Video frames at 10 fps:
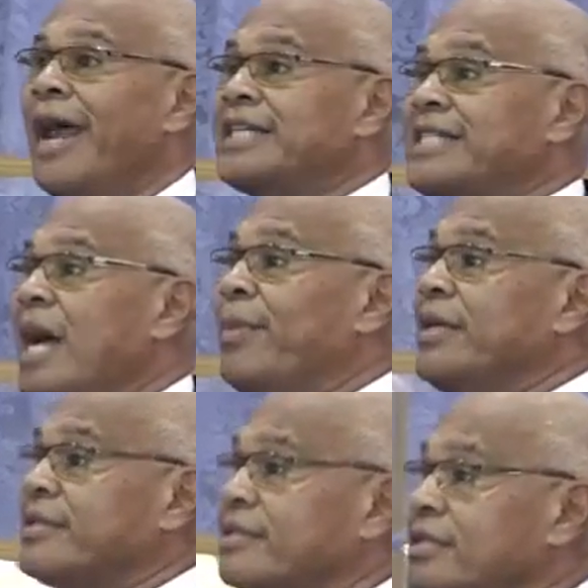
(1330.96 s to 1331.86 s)

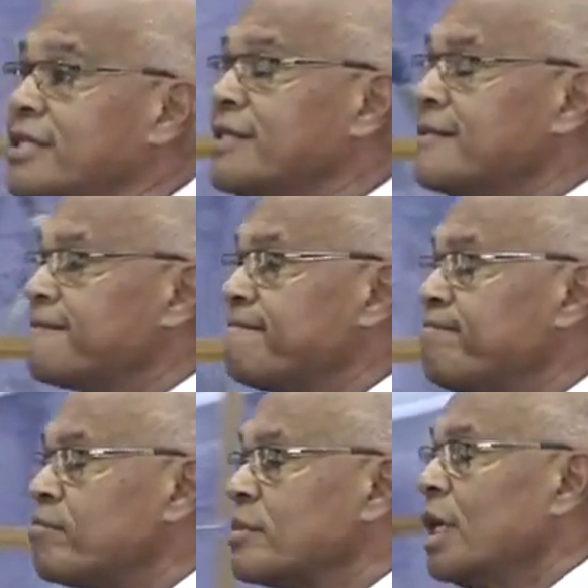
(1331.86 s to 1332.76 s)
established
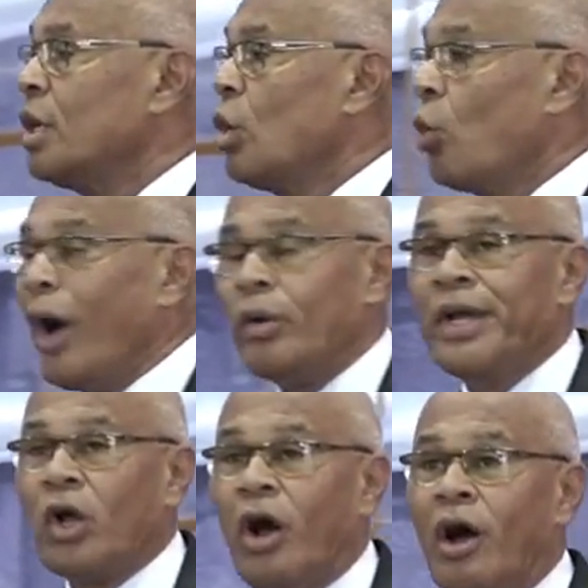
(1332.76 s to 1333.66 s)
what we
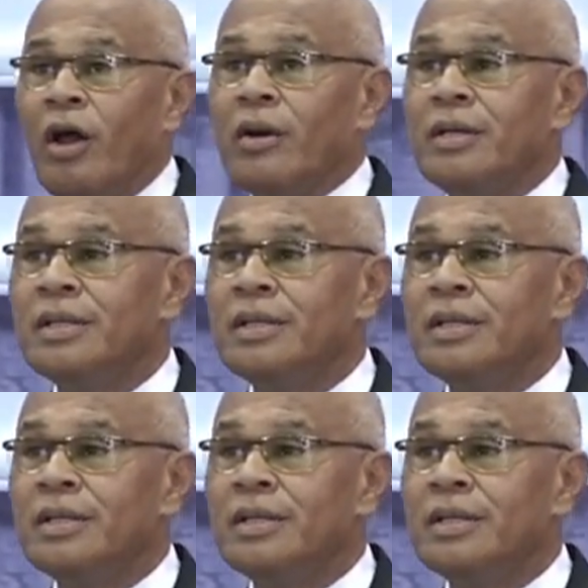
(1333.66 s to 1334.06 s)
call